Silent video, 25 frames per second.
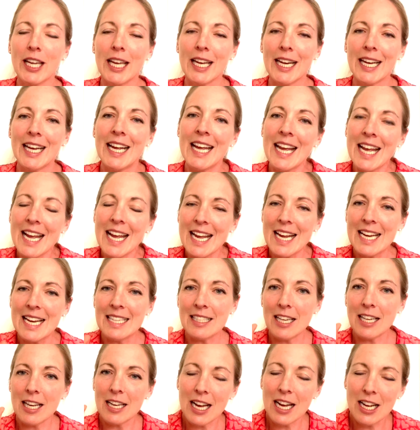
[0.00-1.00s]
at it is
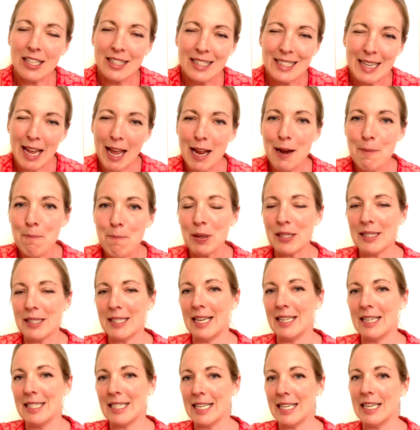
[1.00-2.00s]
a
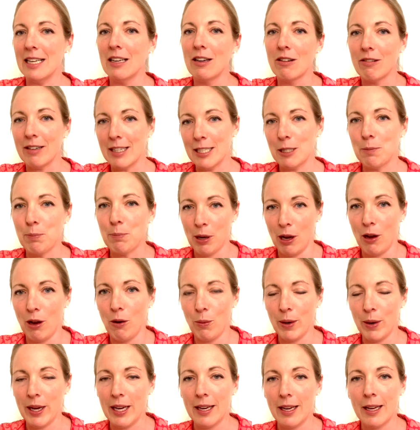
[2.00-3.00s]
10% increase per
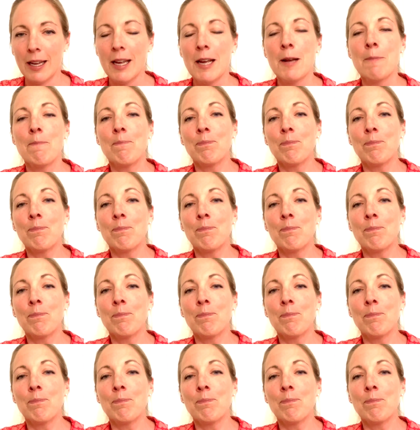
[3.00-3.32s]
week.